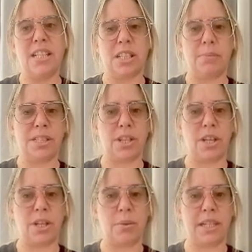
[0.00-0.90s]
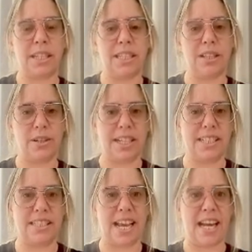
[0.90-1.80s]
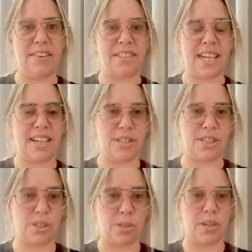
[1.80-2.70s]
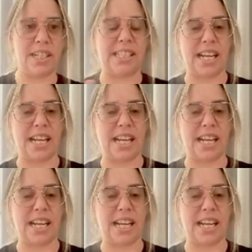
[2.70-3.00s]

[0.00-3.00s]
So I'm just going to quickly log into Nft.Storage